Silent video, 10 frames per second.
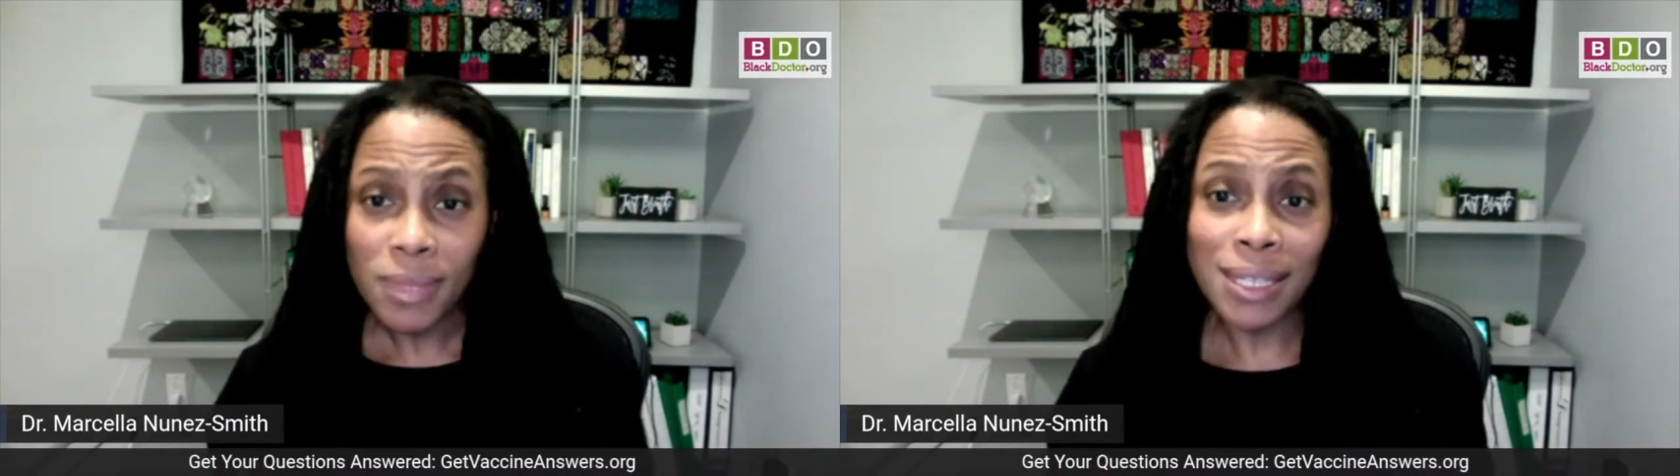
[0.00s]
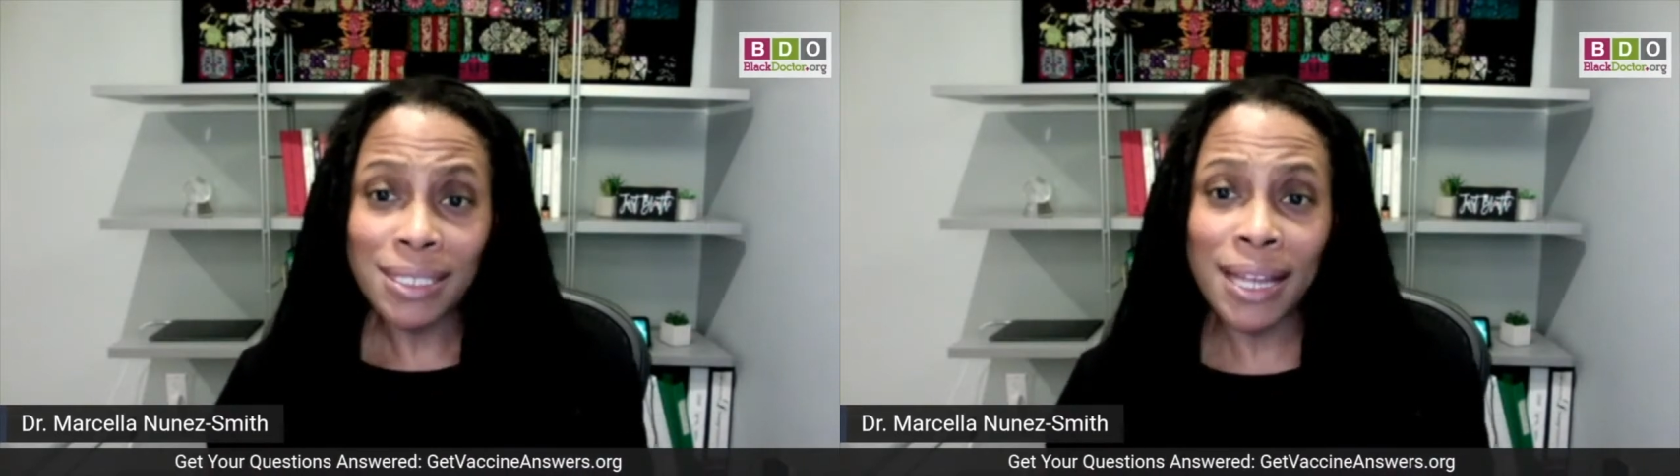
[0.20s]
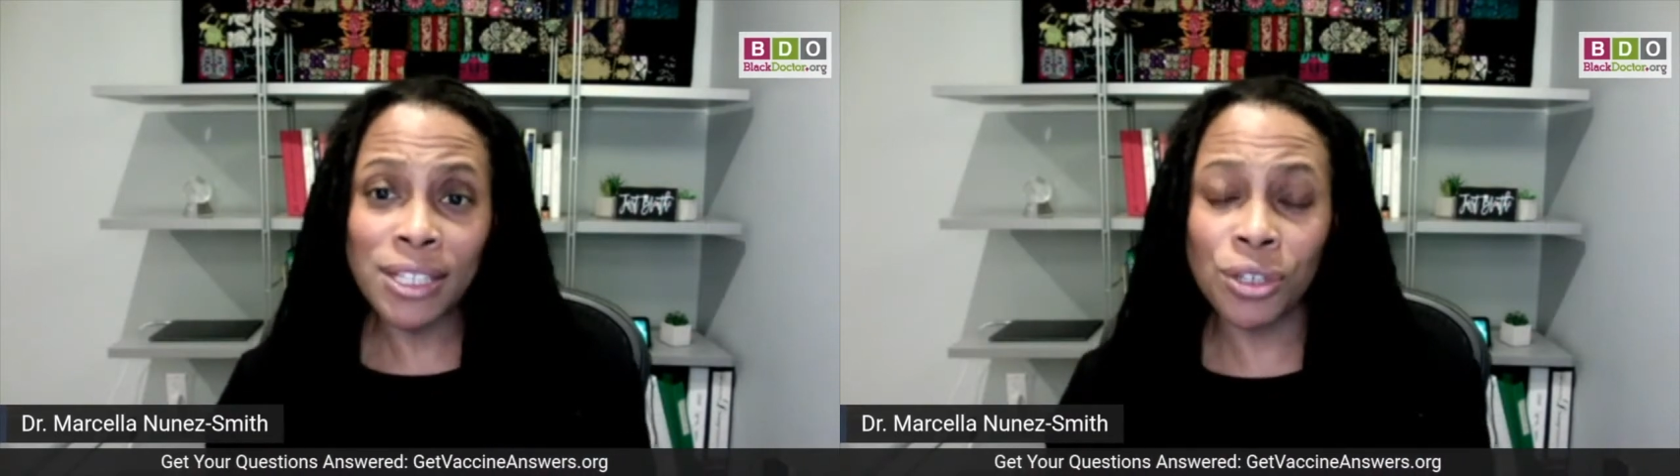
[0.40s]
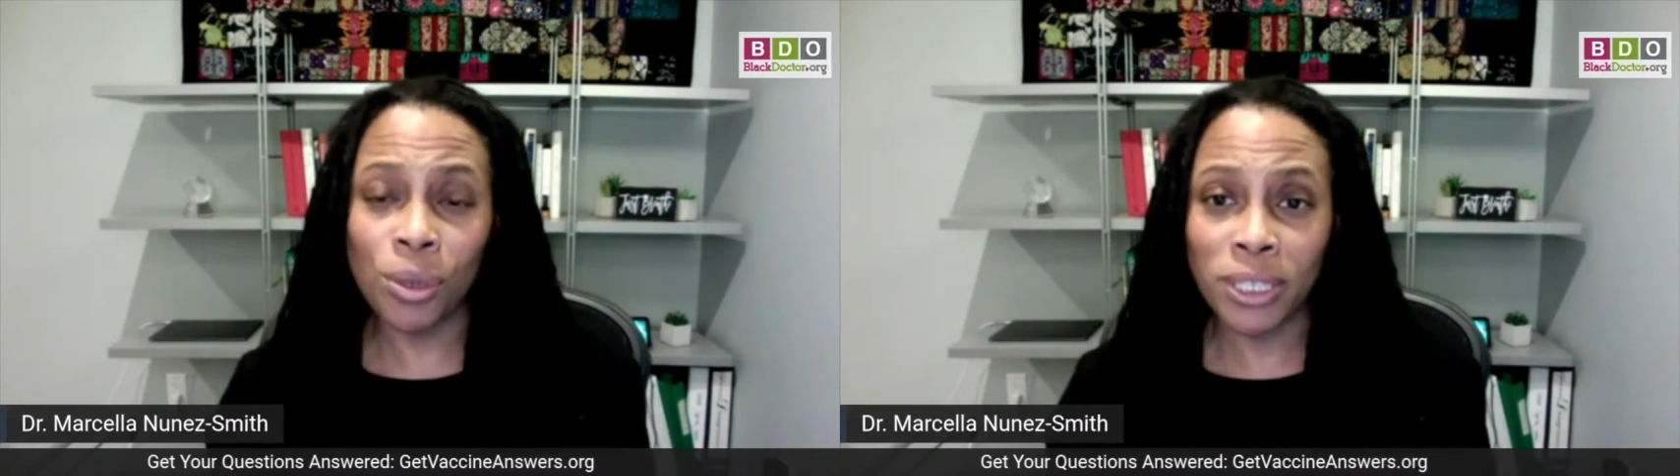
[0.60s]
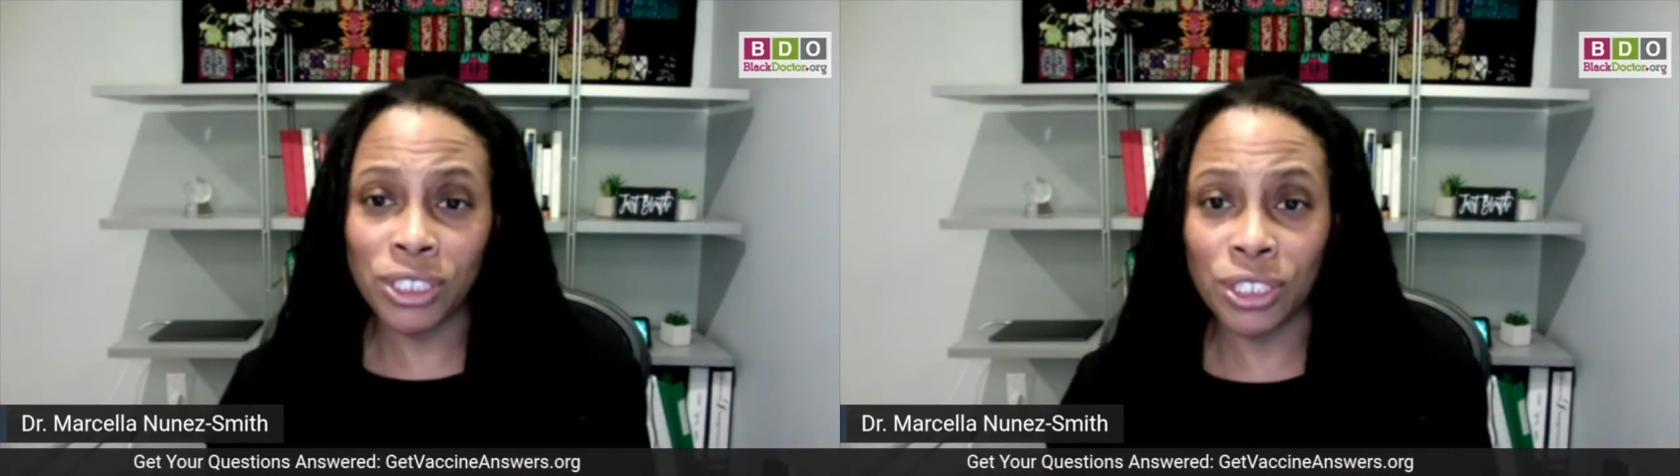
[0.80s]
to answer your
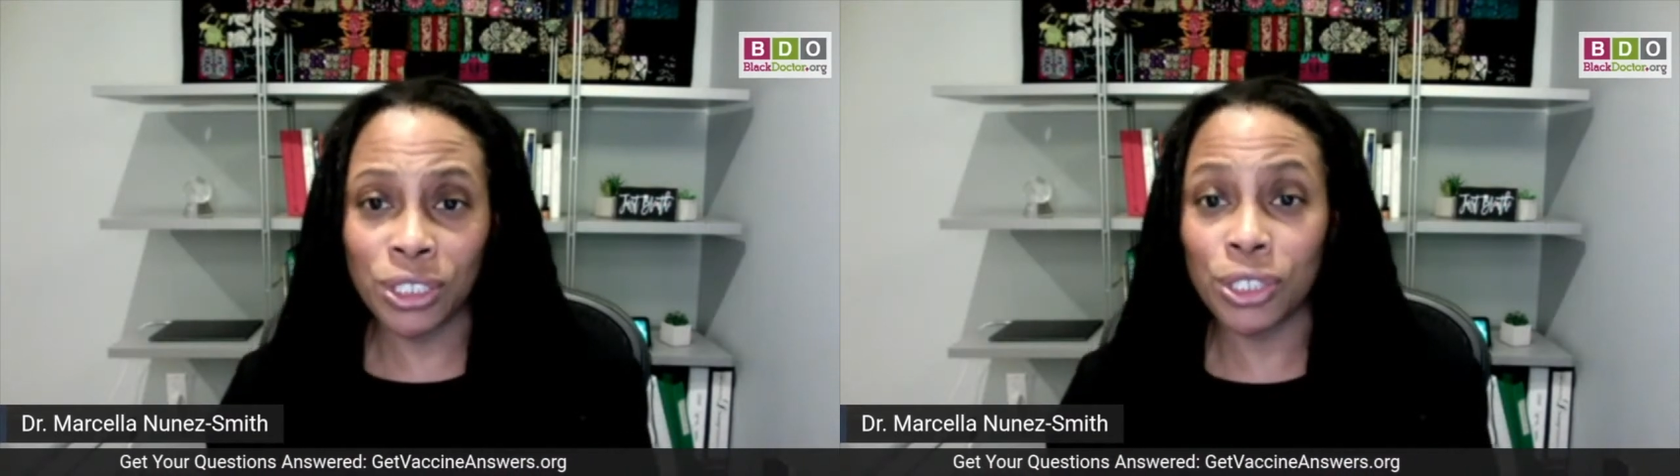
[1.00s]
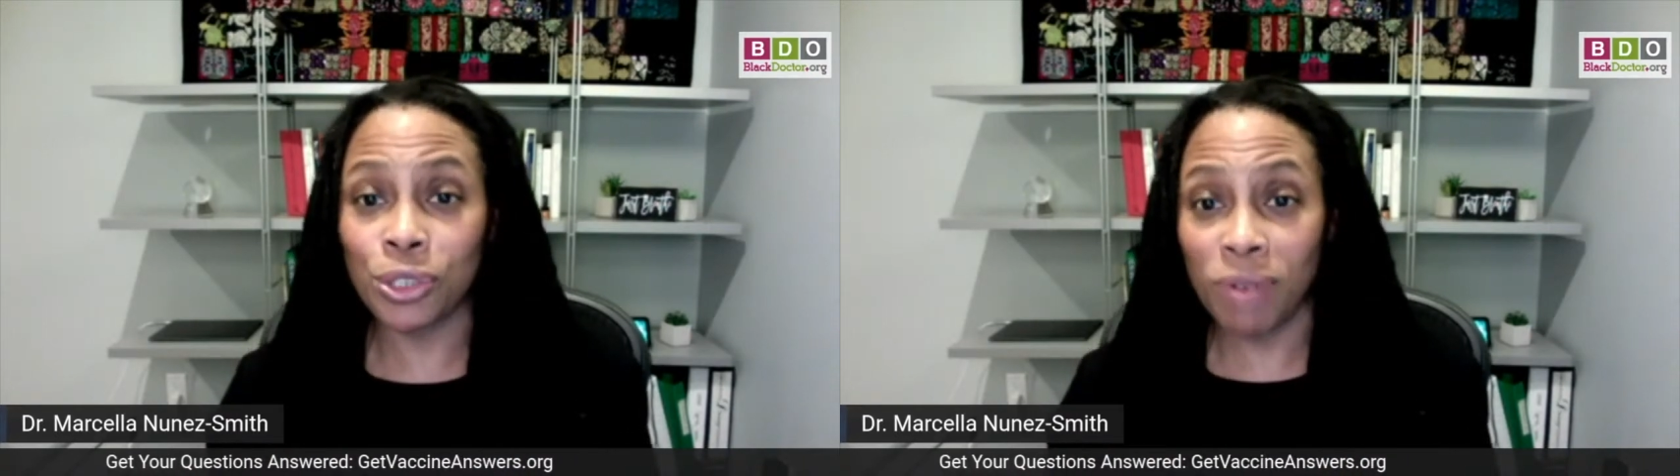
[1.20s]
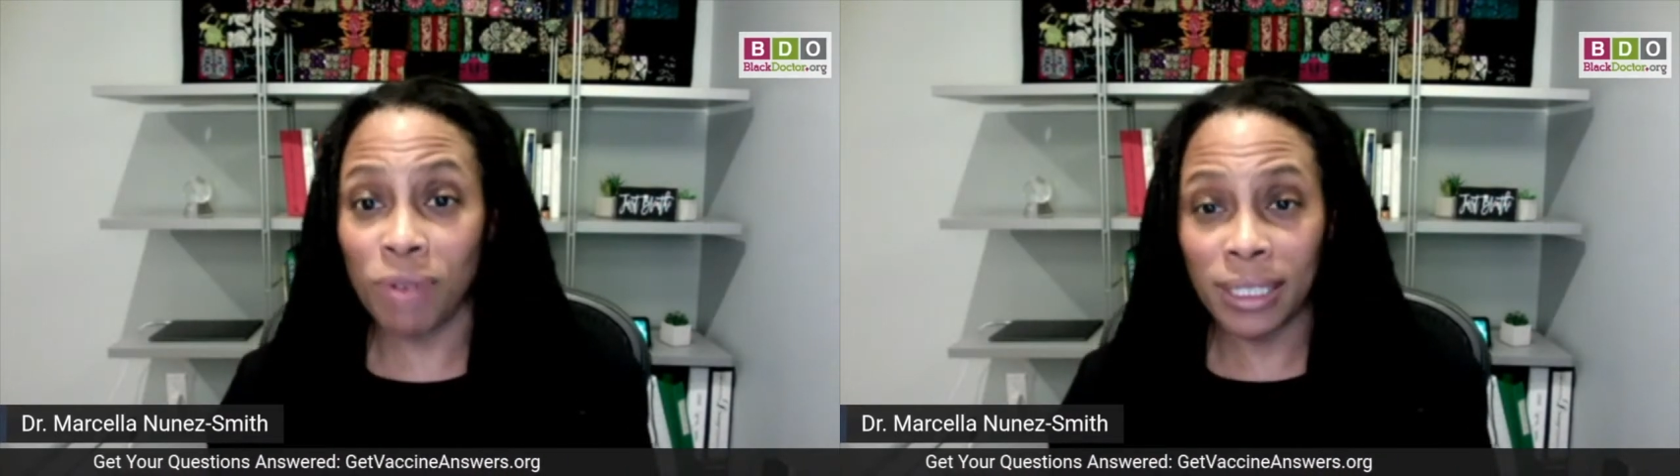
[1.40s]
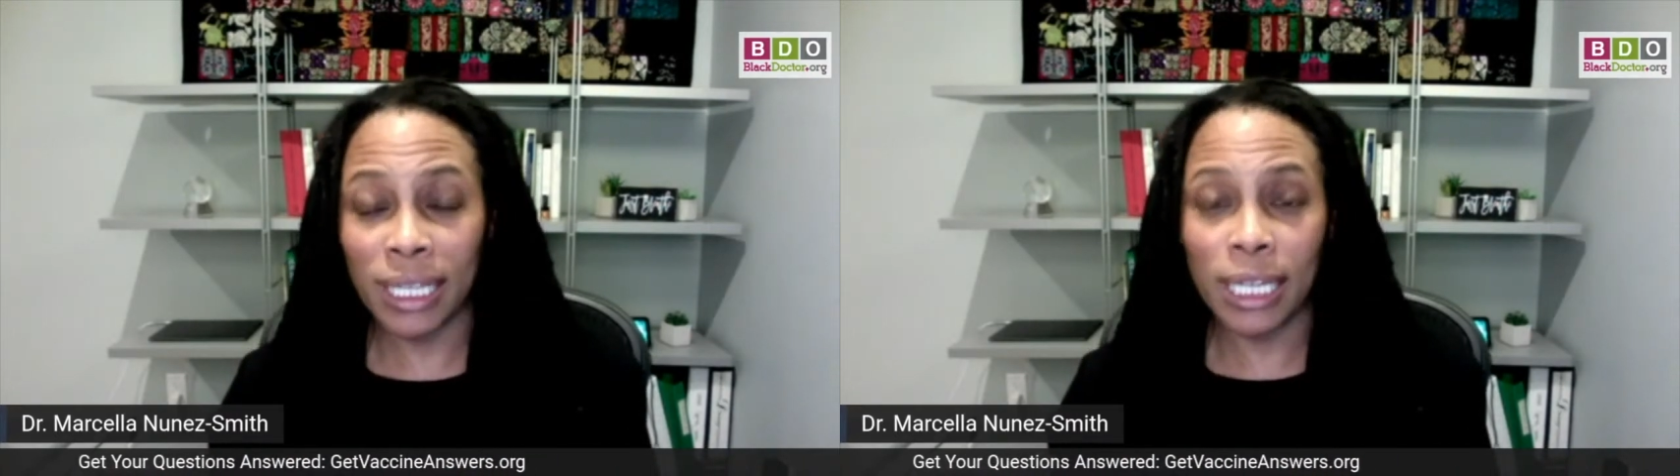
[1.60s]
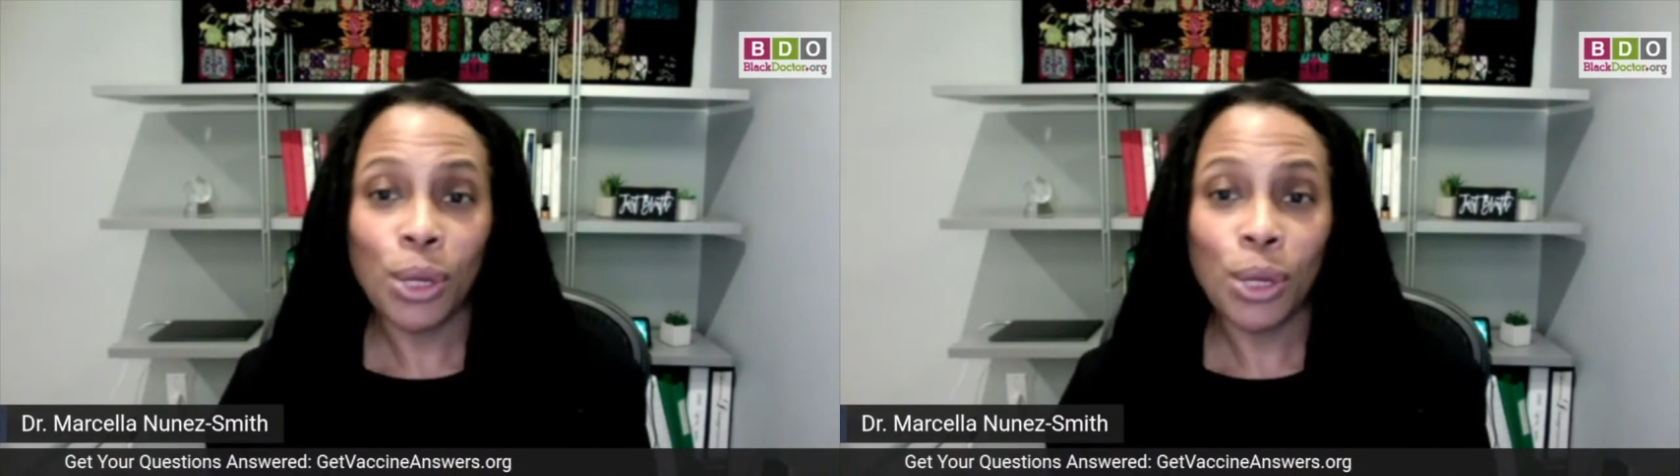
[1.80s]
question directly,